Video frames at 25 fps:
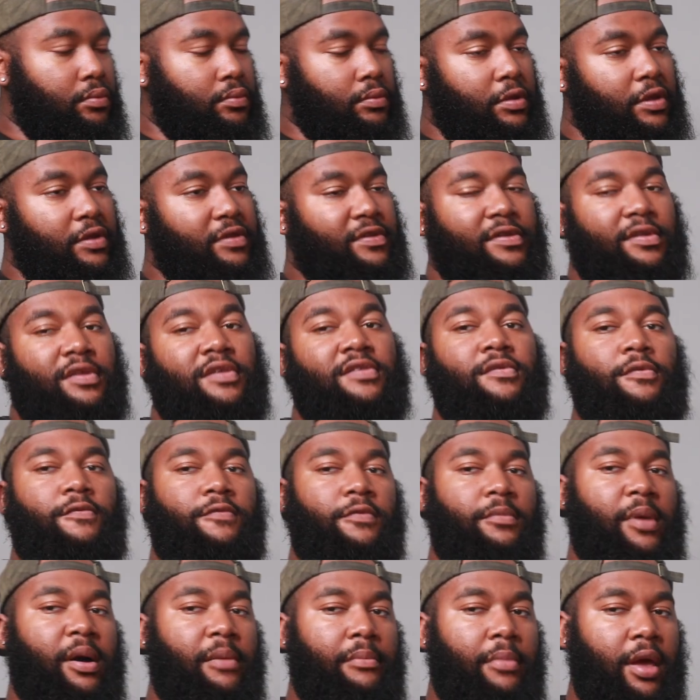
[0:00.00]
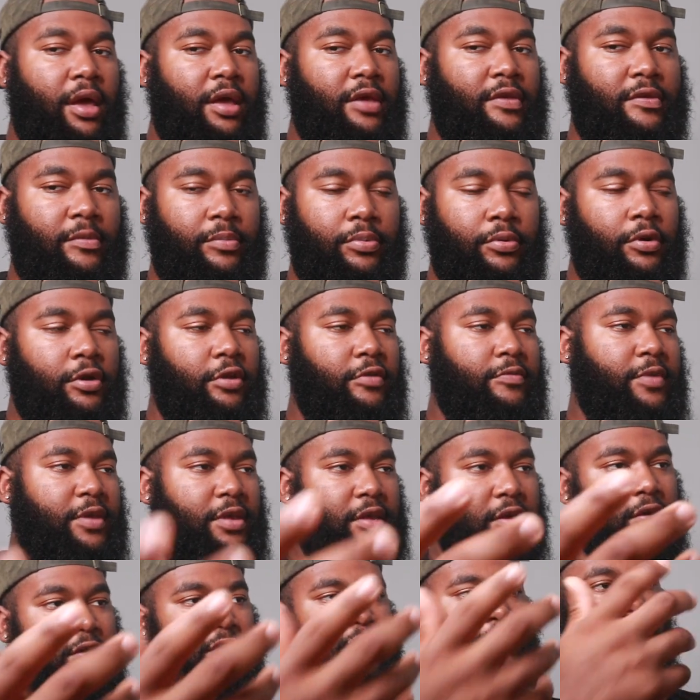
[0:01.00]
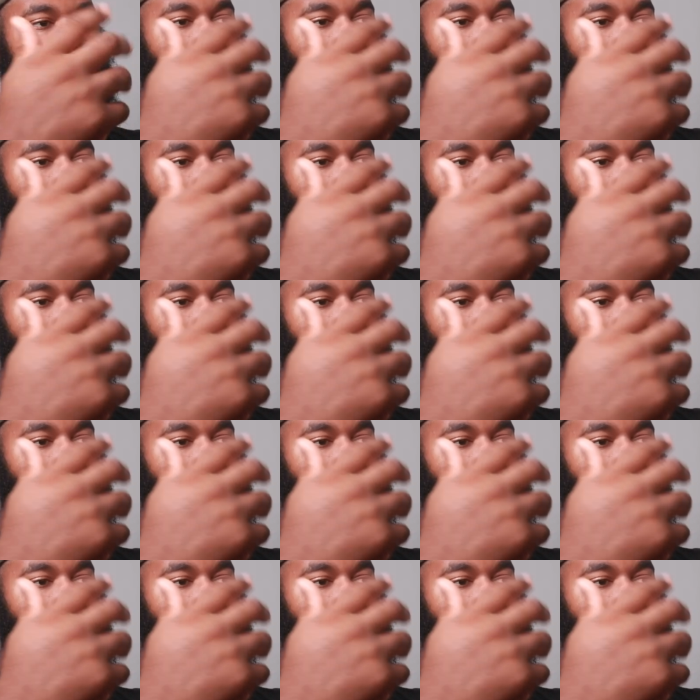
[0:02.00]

this is this is for my main supporters because